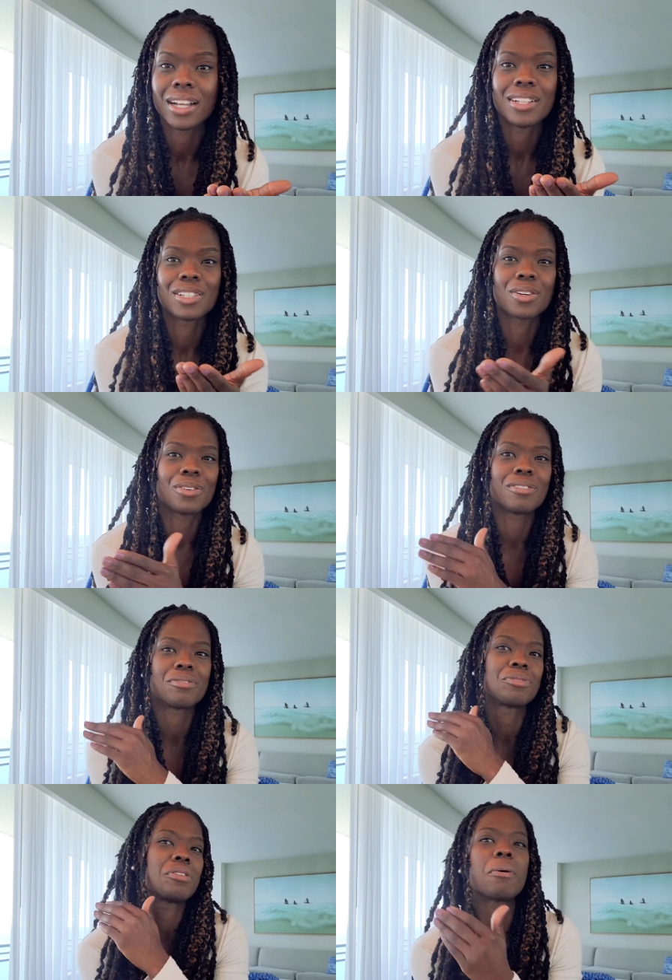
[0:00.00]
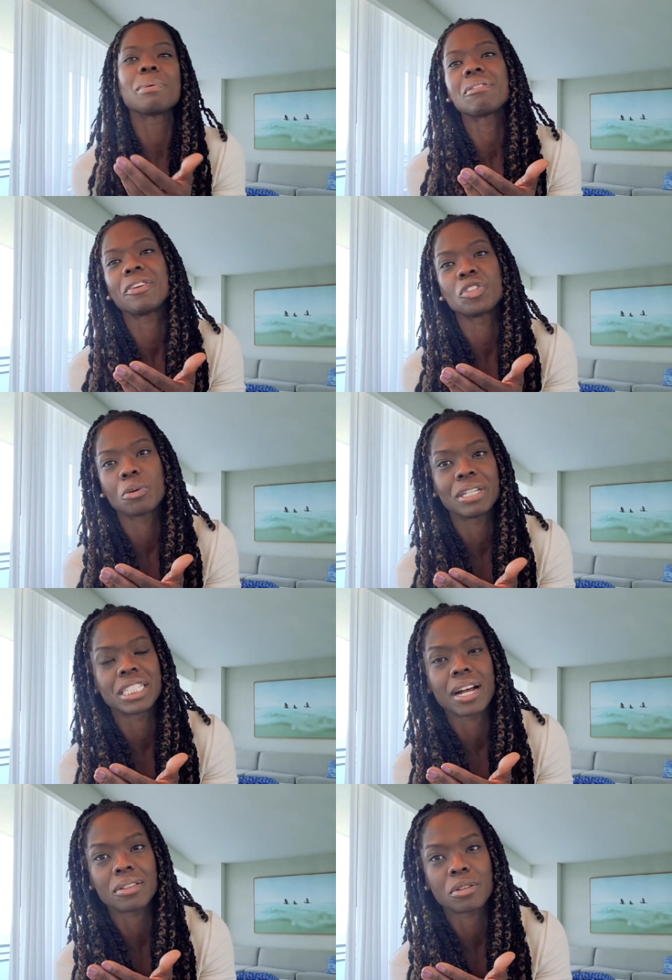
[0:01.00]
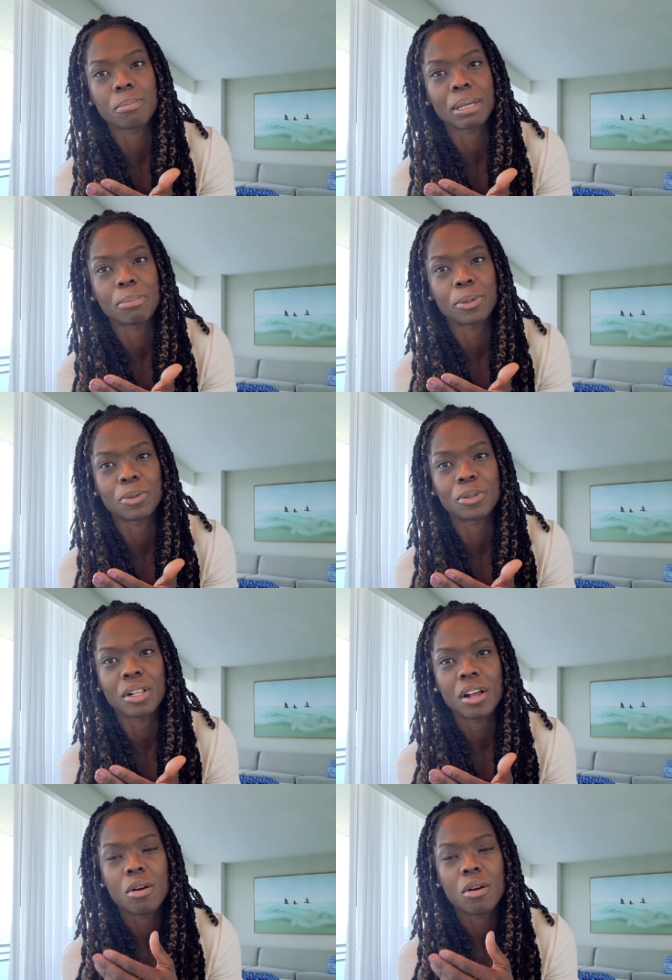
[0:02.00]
So don't be afraid to reach out to people